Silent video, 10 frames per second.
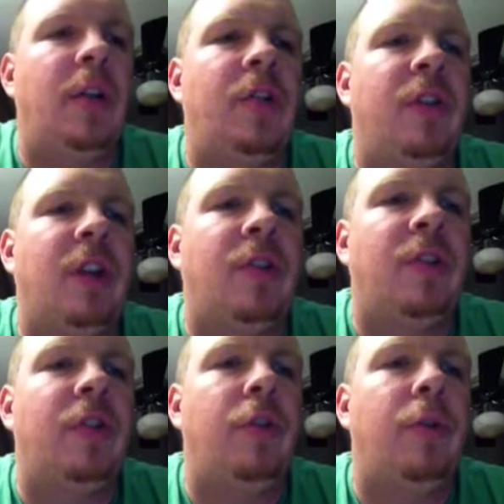sticks
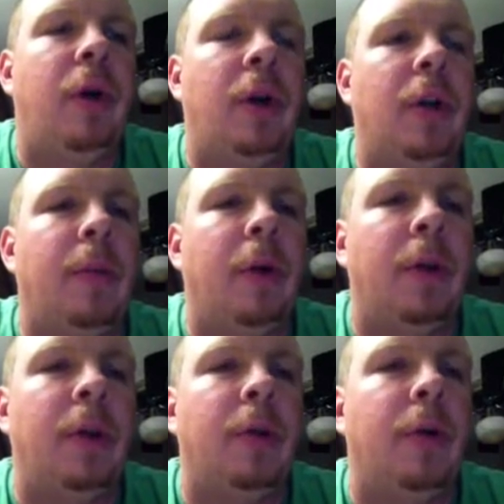to another
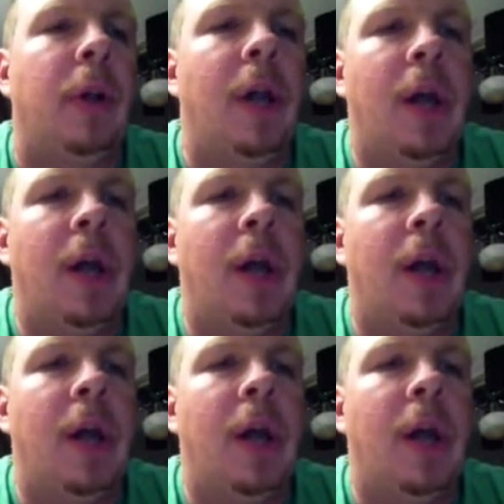molecule.